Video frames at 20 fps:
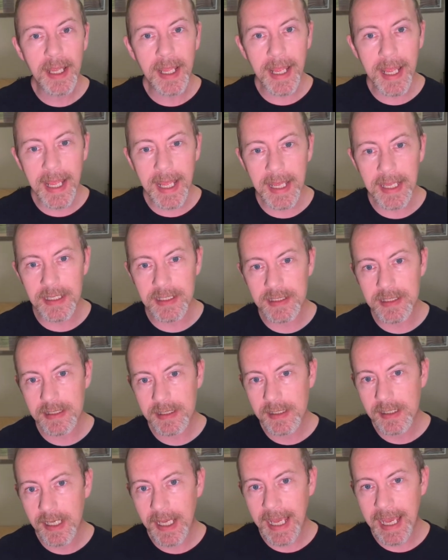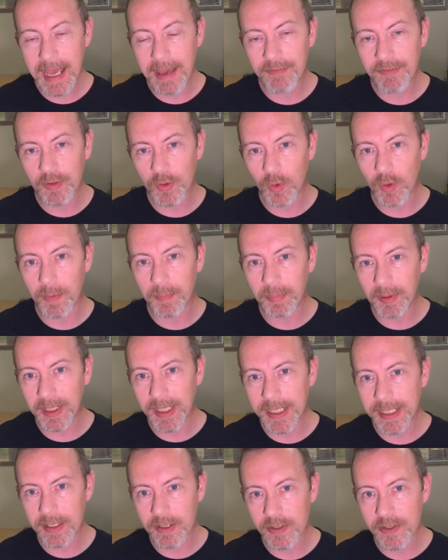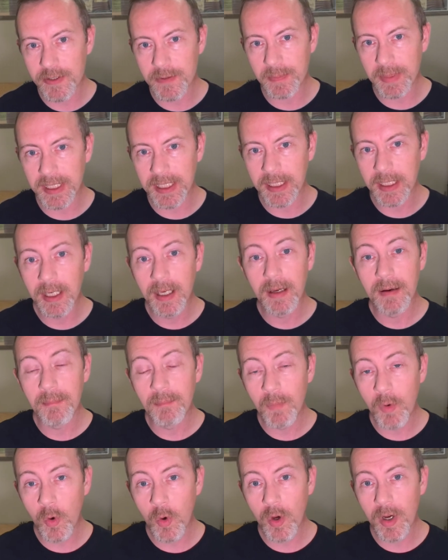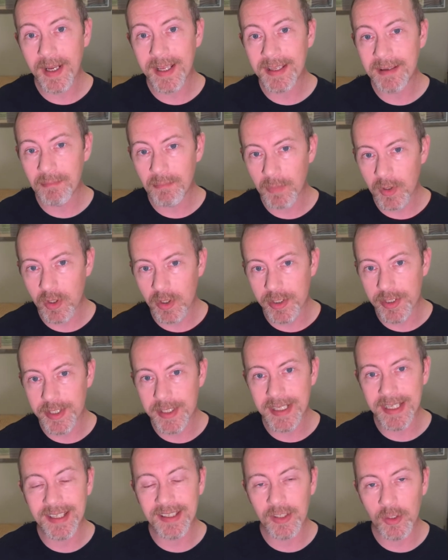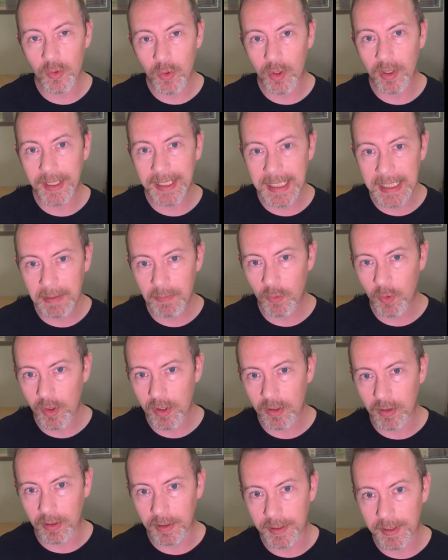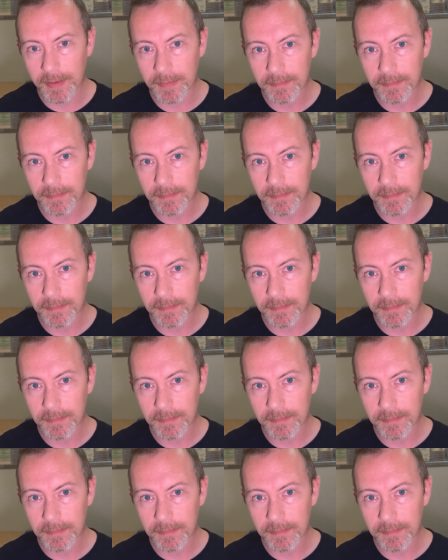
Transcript: and have your players be more immersed in your game world.